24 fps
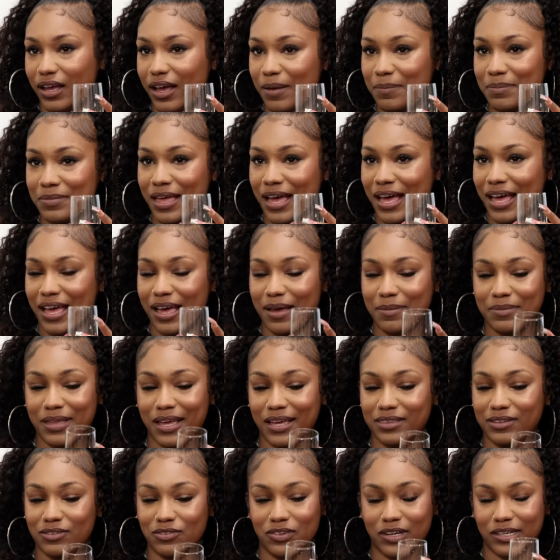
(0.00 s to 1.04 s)
I'm why? Not, I'm not
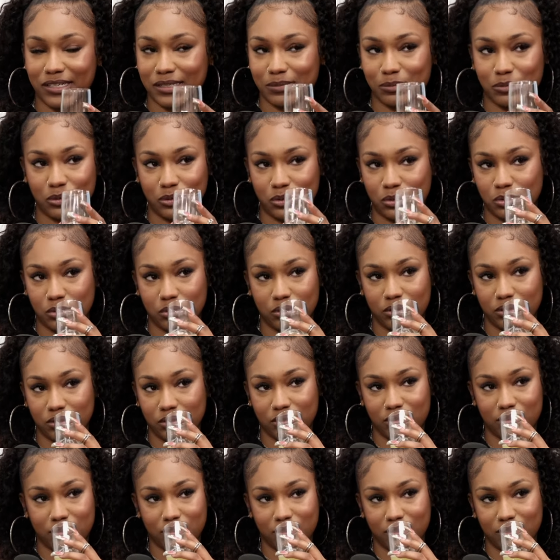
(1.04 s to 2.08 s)
in the fucking mood. Because you don't want to cry?